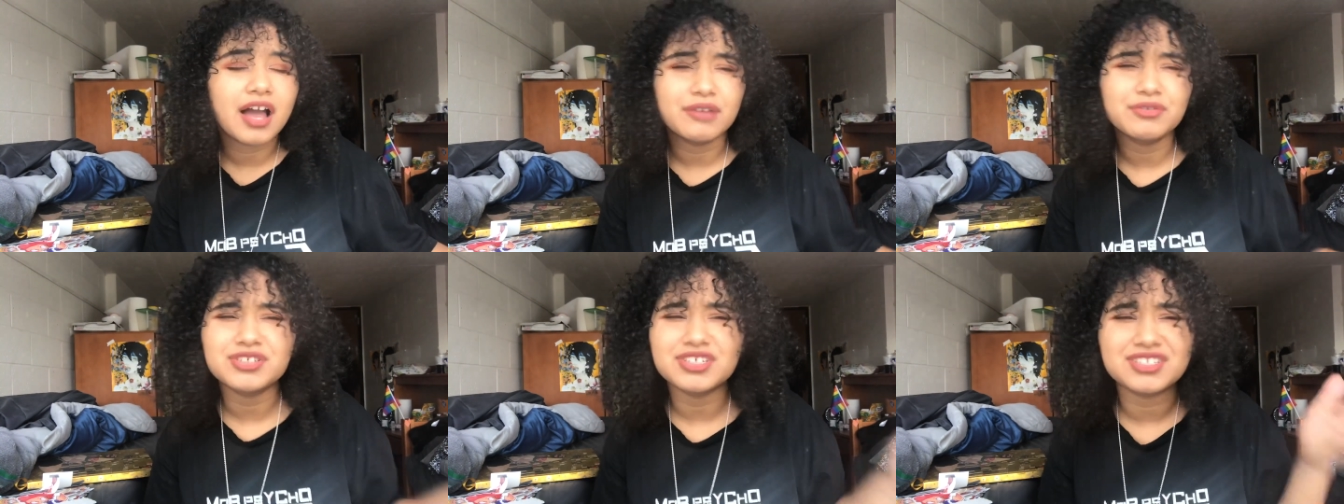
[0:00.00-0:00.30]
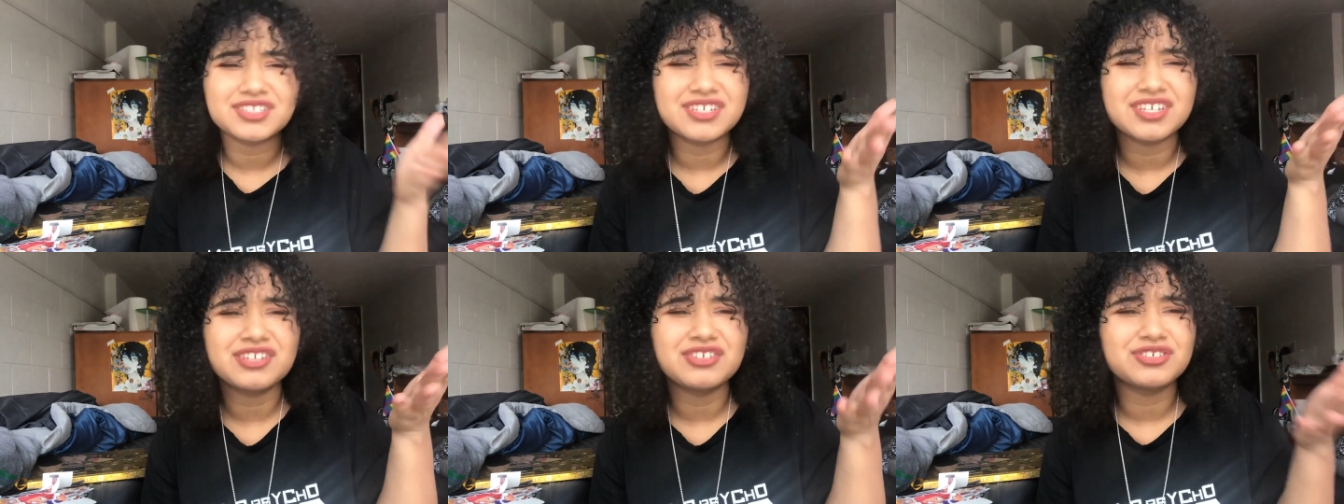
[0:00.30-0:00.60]
I was
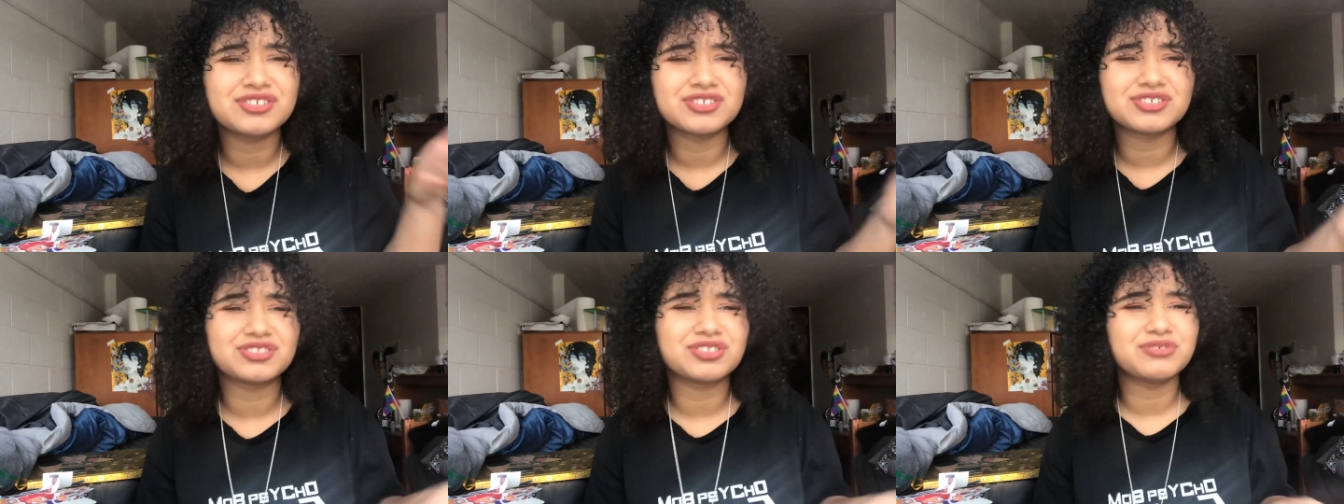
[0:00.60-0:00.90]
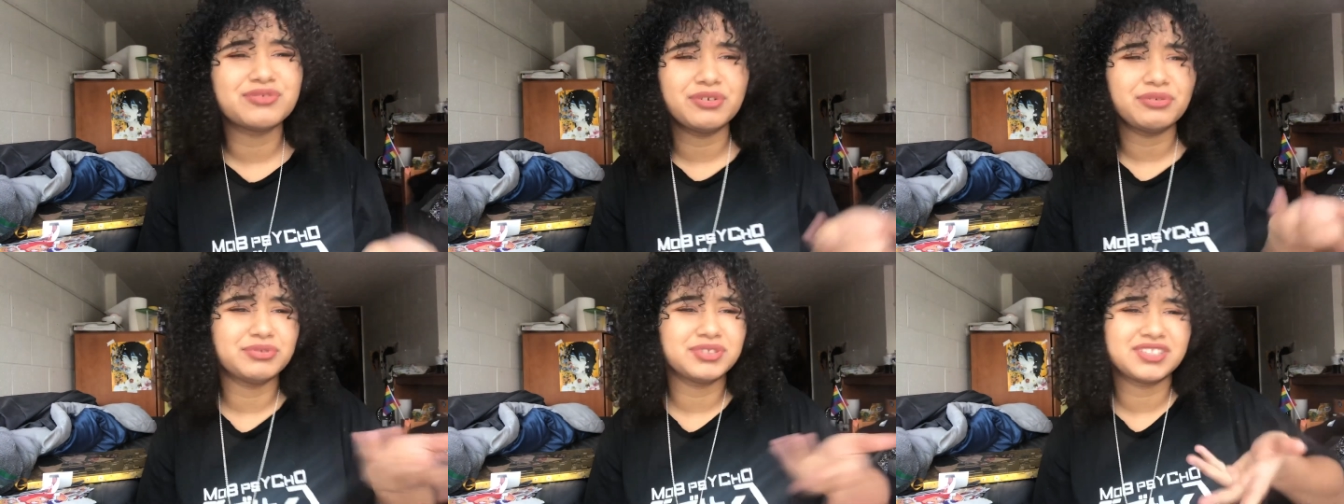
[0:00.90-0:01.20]
a senior,
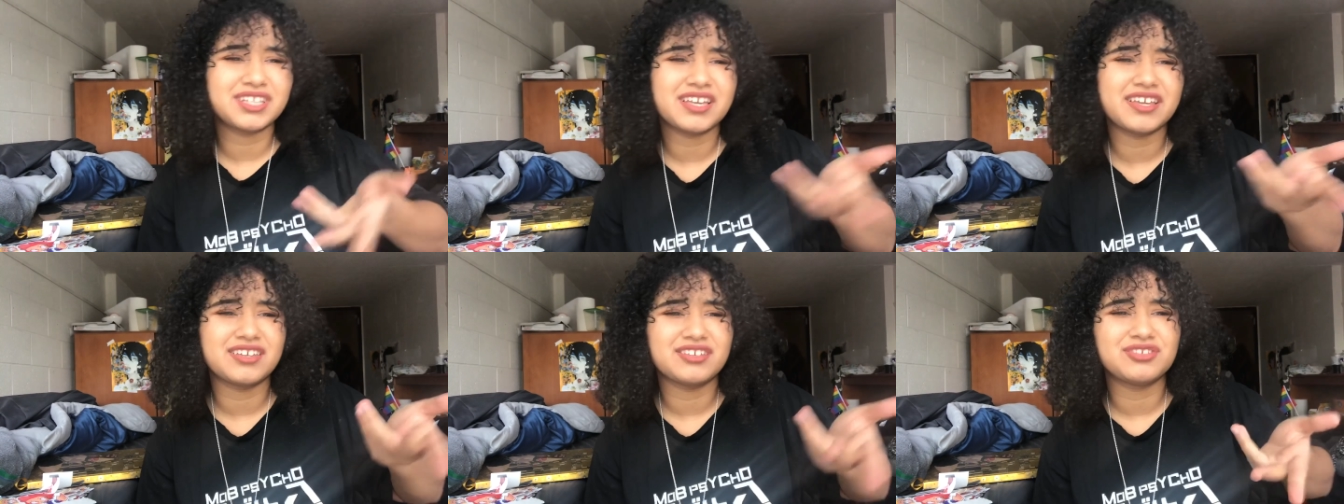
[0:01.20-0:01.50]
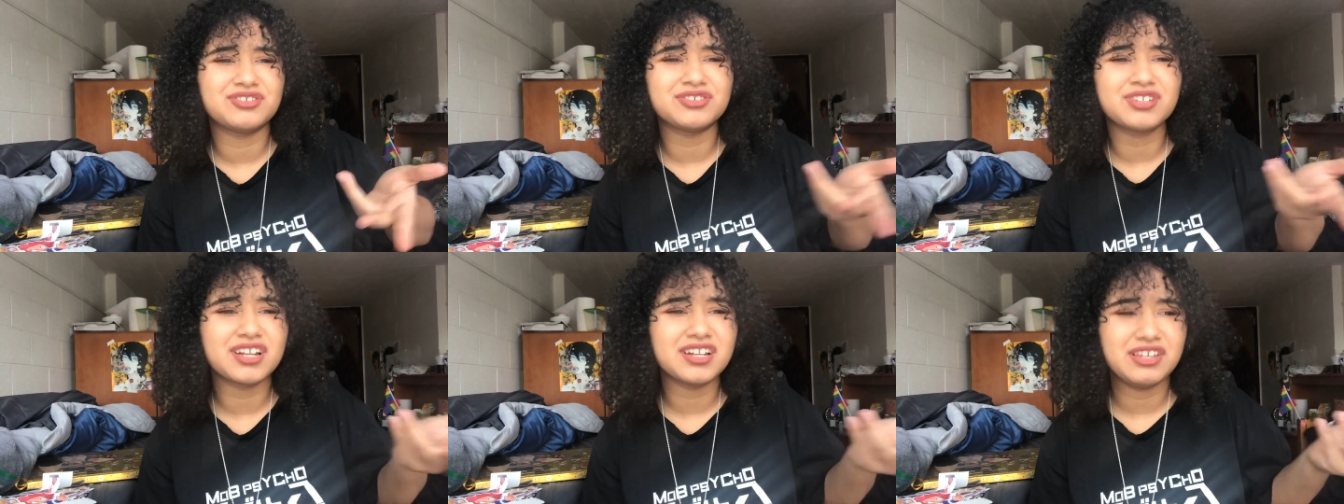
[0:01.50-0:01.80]
so it was
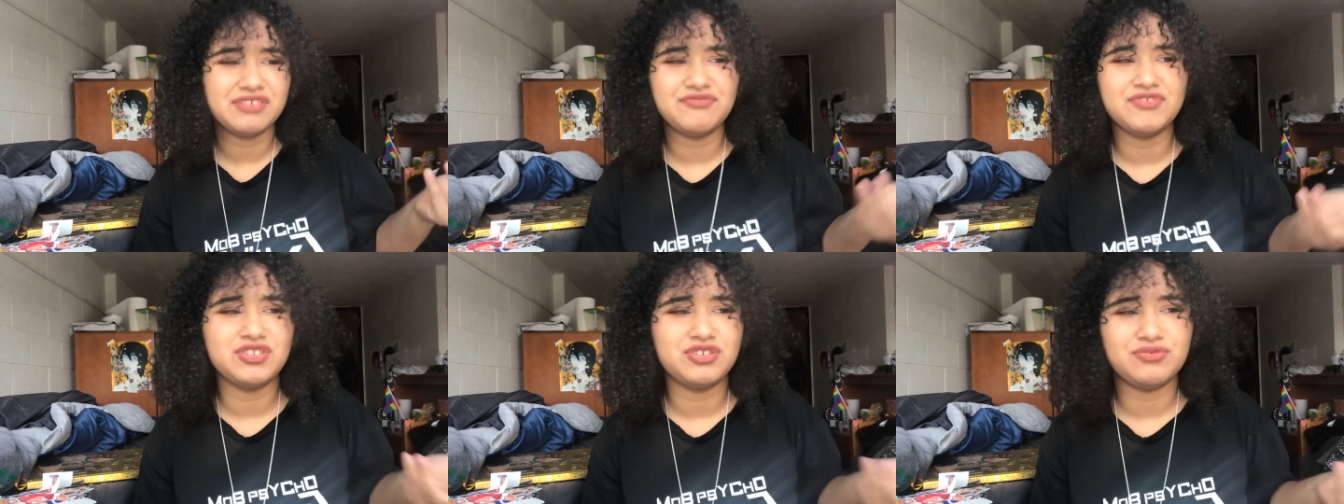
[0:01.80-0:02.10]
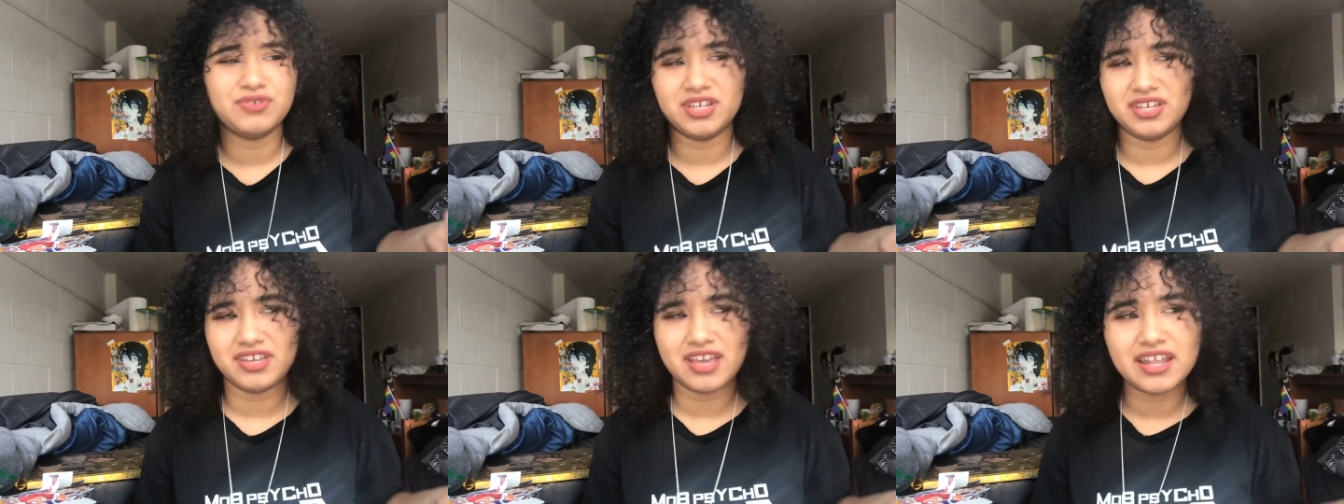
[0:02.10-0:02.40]
like, you're not even
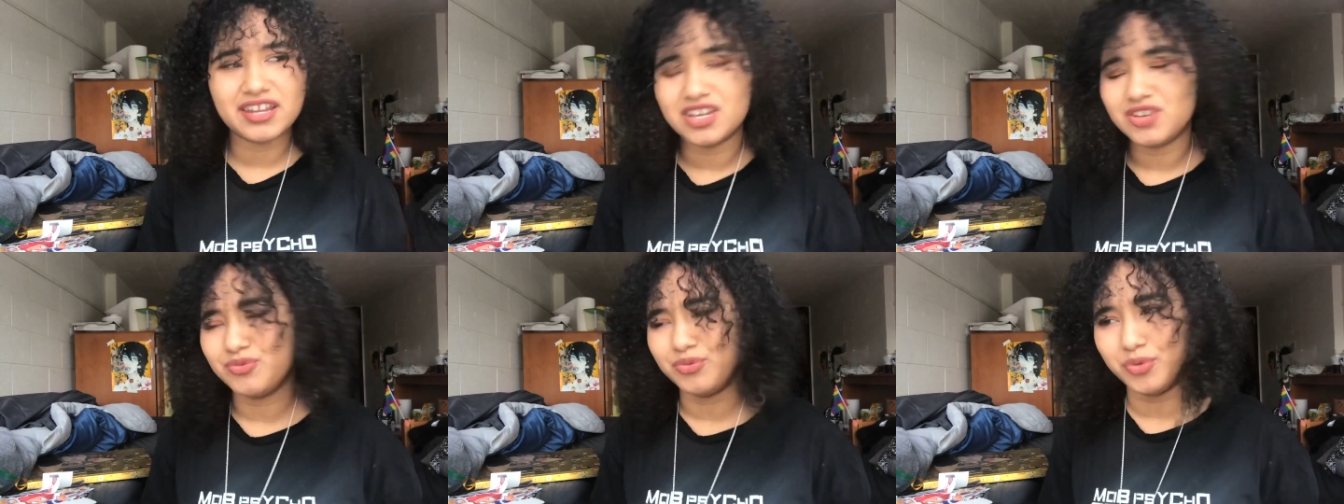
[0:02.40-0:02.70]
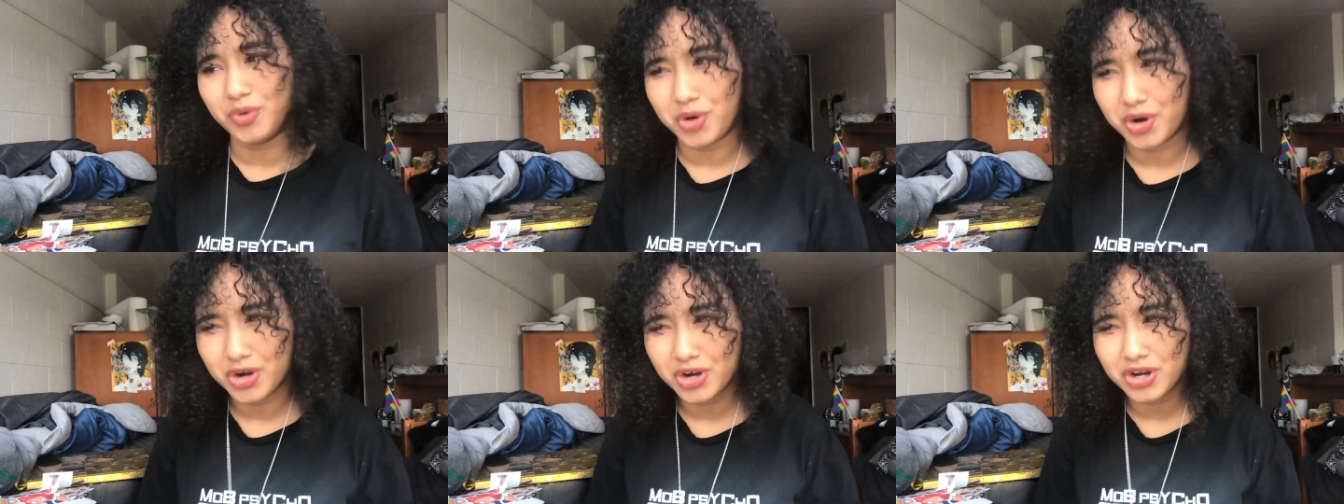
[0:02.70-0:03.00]
doing any
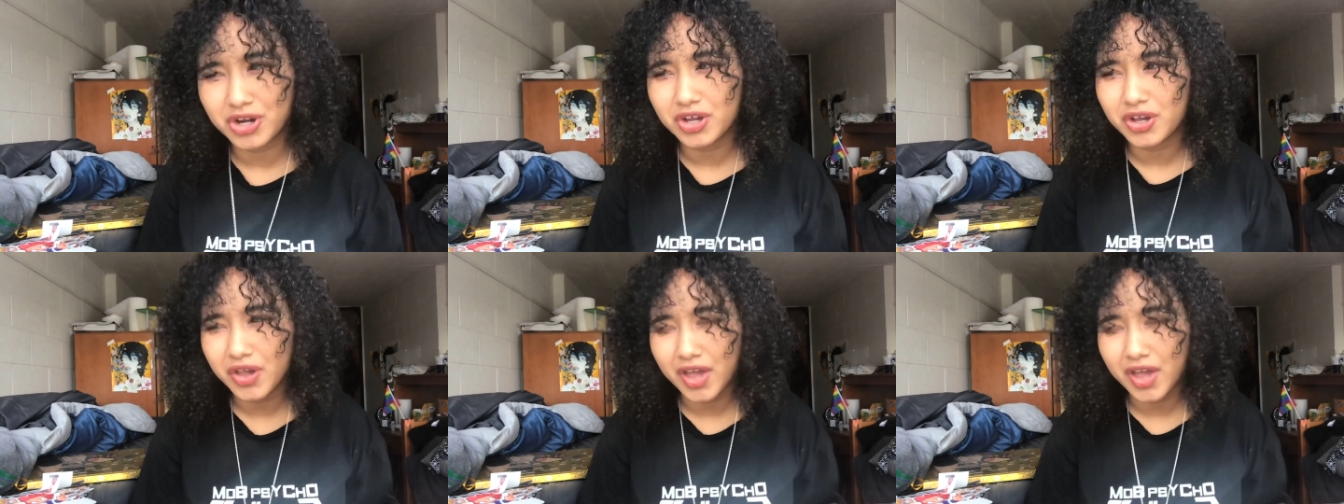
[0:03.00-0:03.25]
work